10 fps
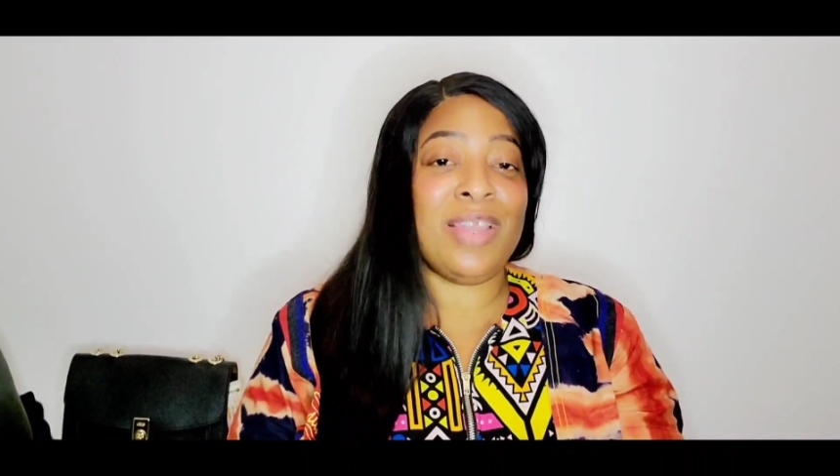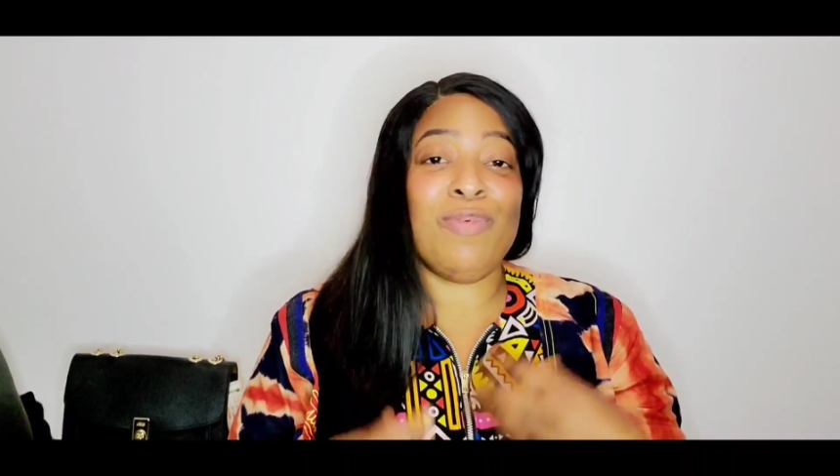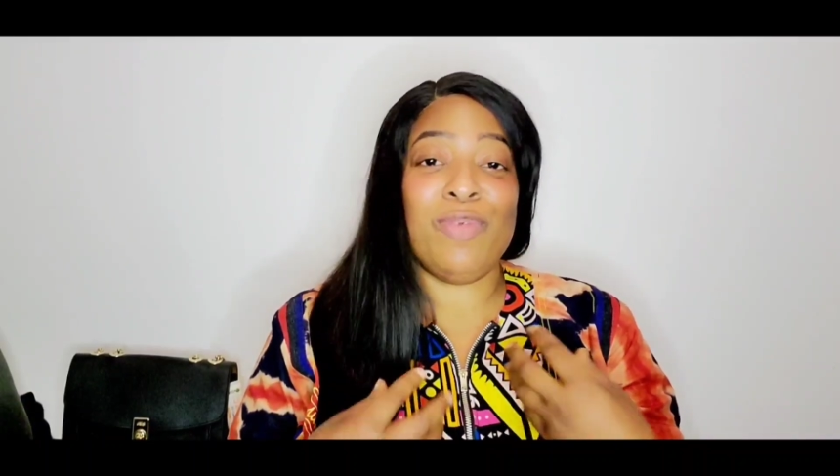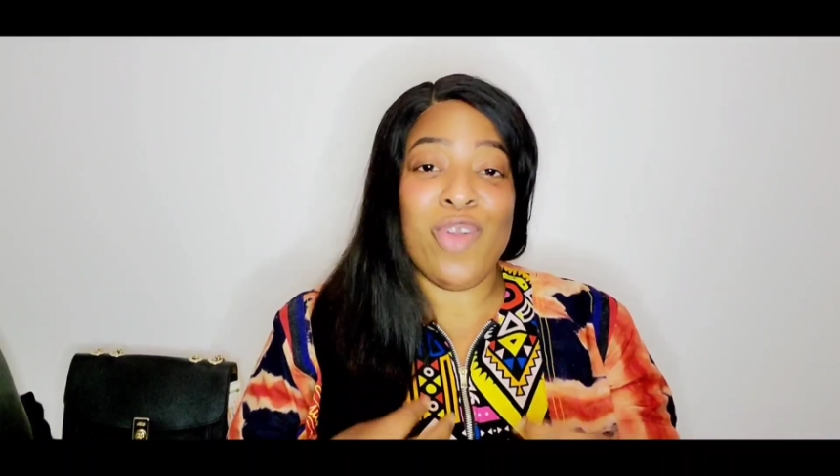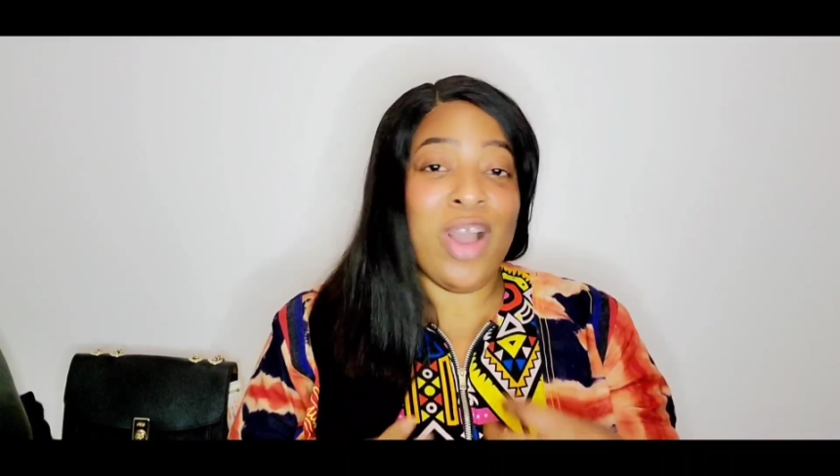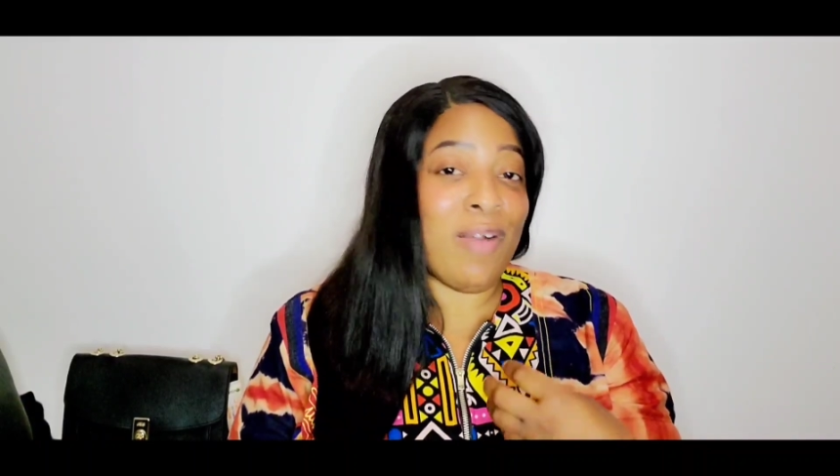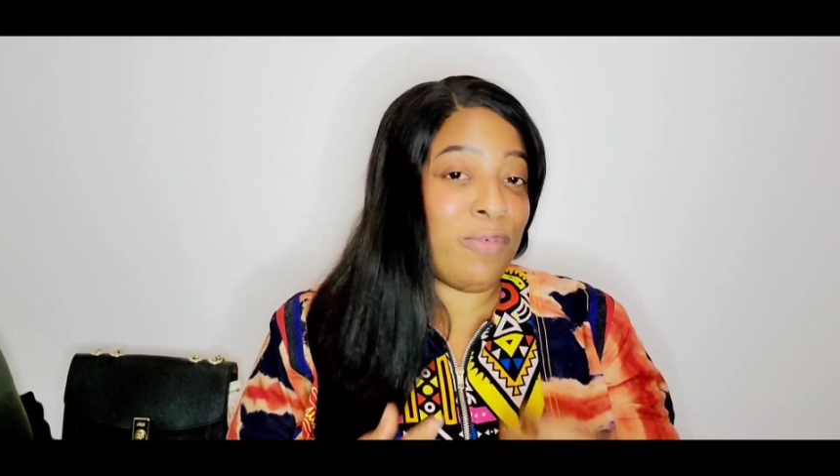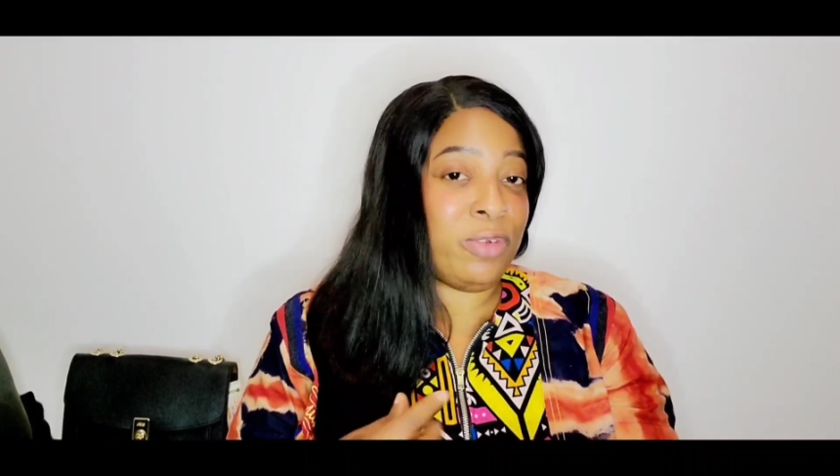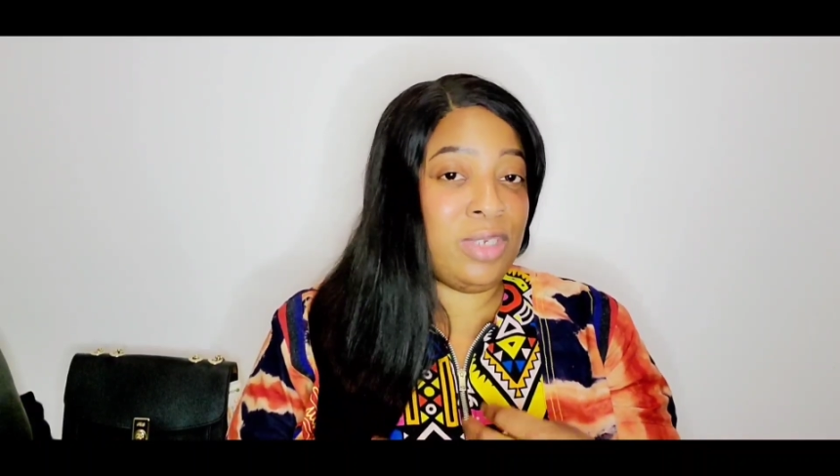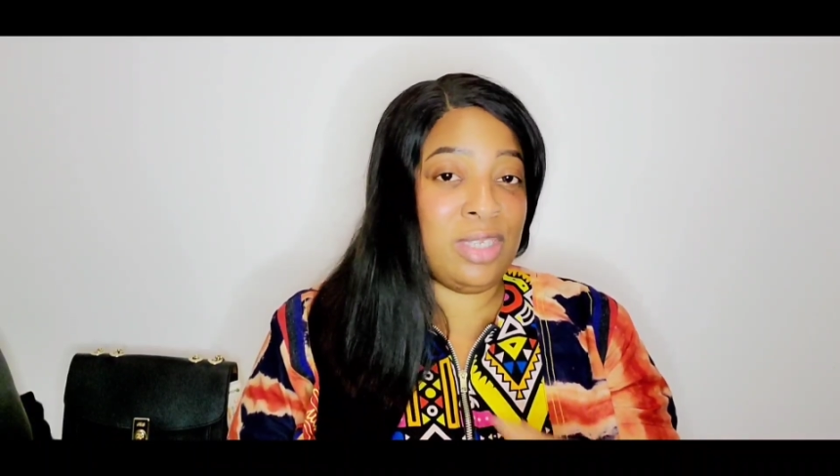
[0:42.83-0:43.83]
then you will not have
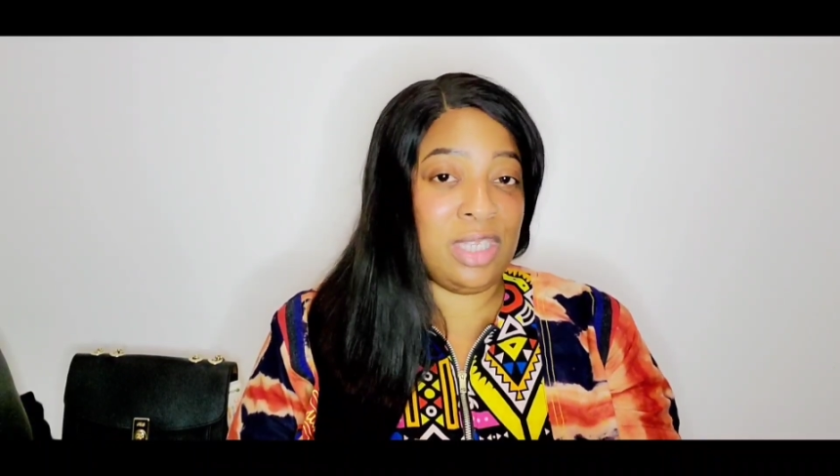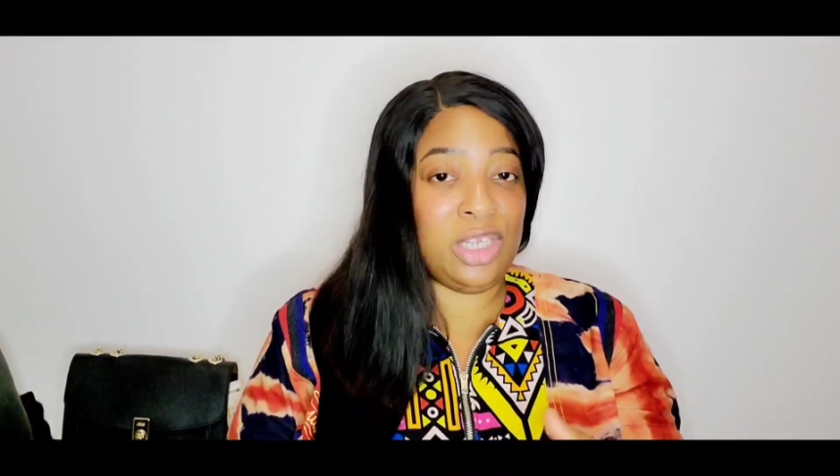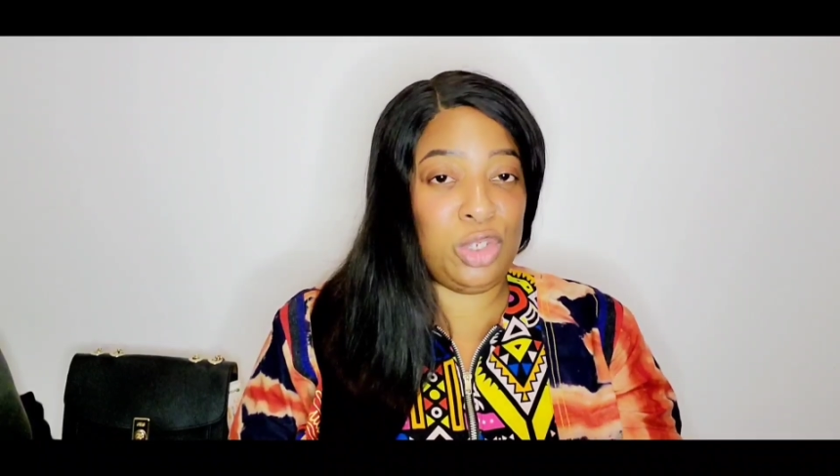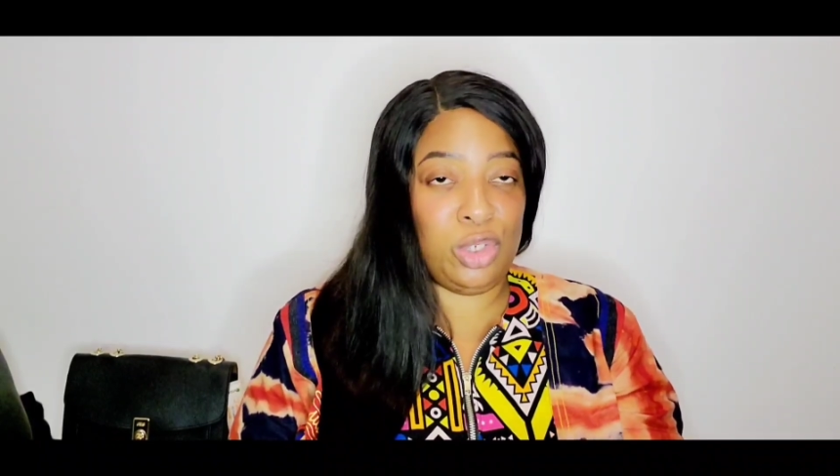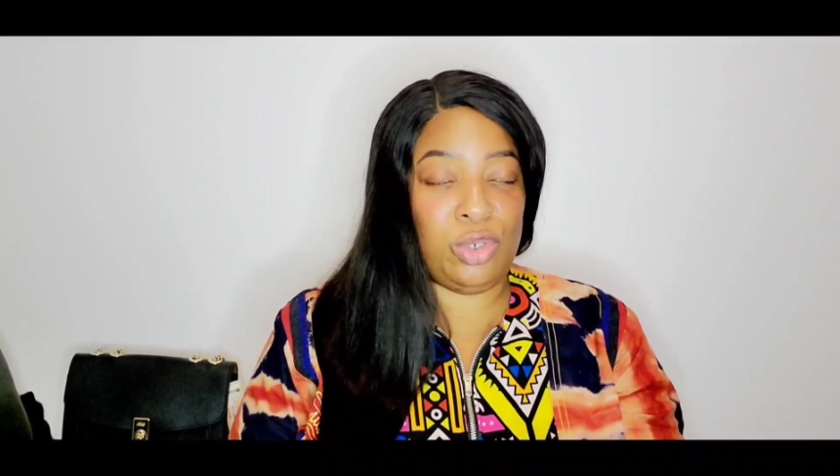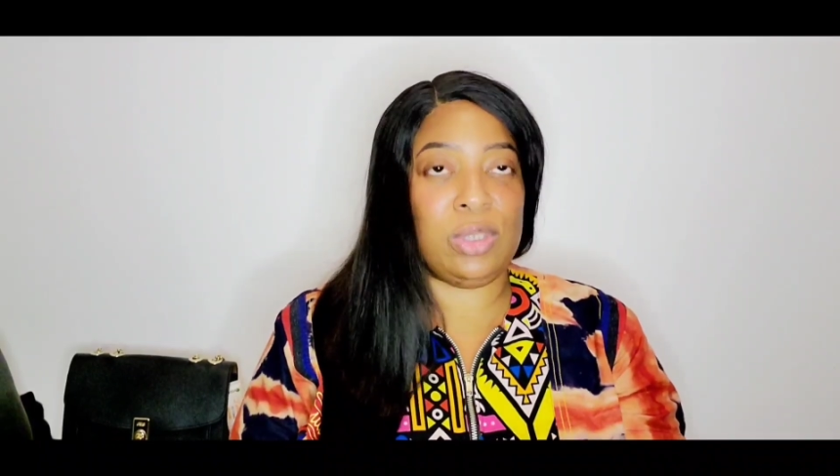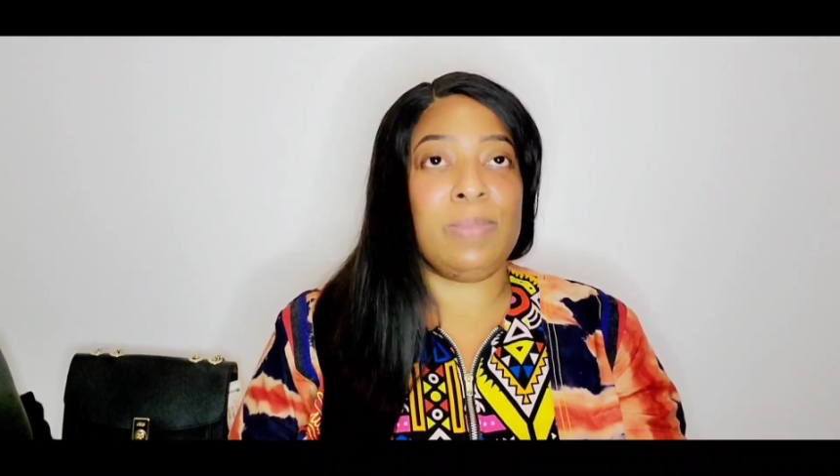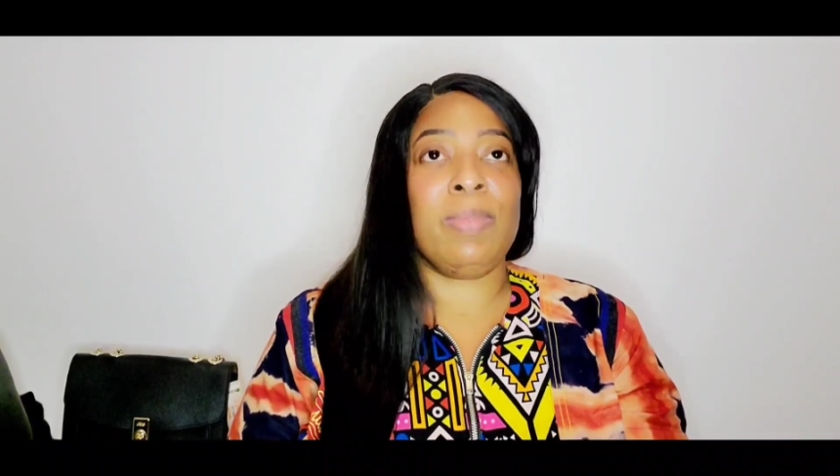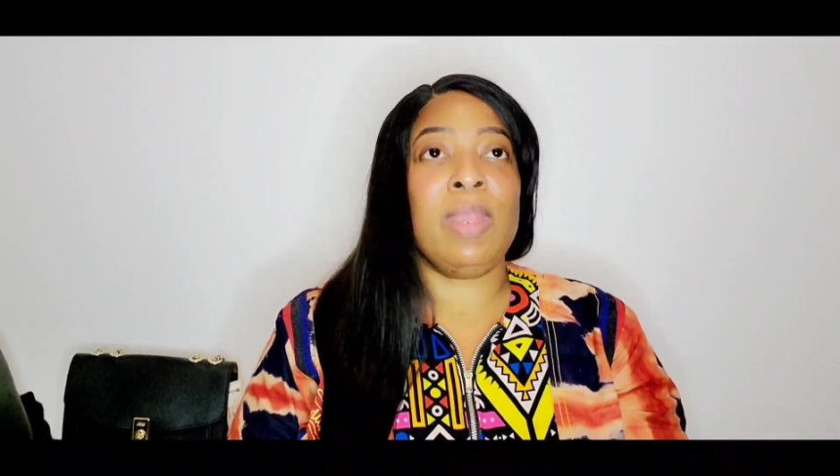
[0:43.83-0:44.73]
all these issues.